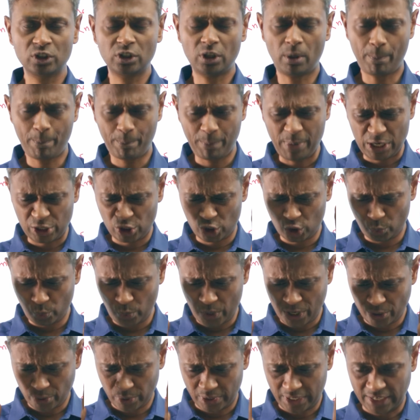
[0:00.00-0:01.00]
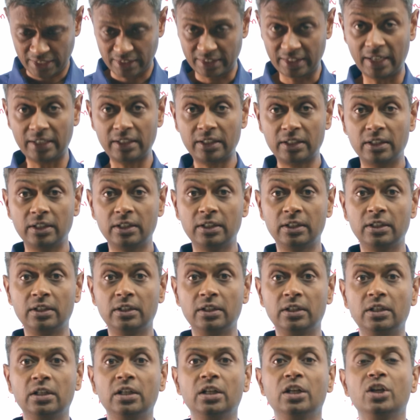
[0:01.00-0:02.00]
The best way to get that
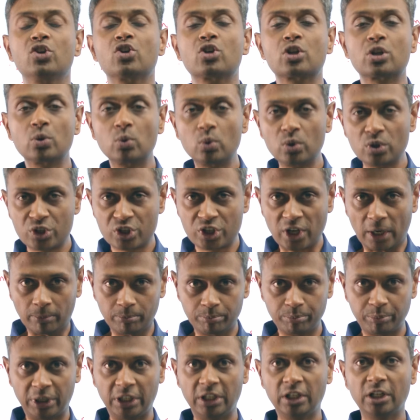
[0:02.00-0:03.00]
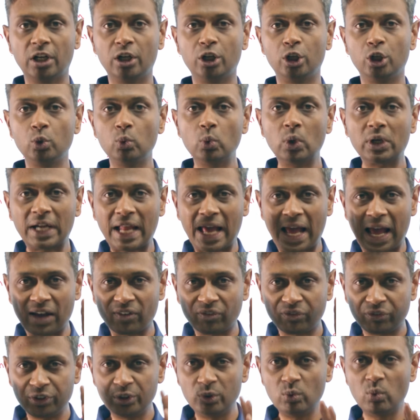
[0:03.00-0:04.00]
is to jump in and do a
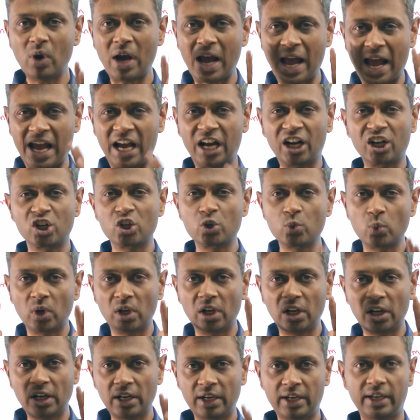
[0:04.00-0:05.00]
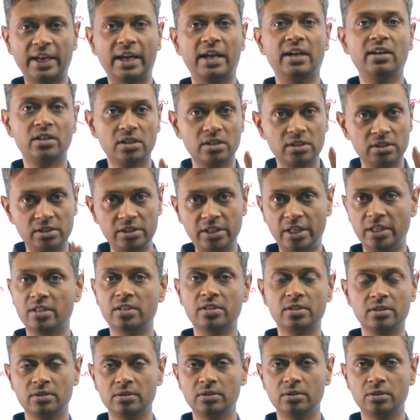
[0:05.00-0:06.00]
few actual CAT
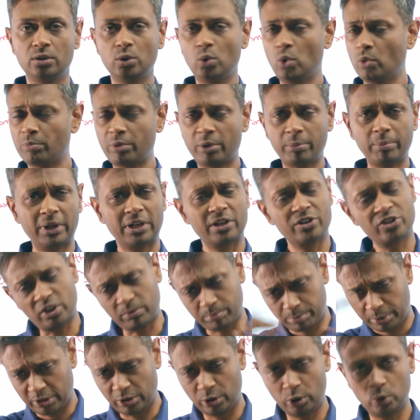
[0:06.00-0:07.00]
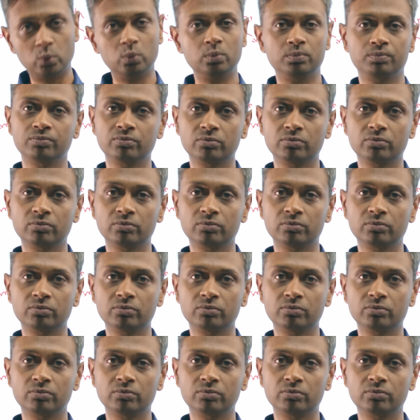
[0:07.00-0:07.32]
sets. Don't prepare, jump in, do.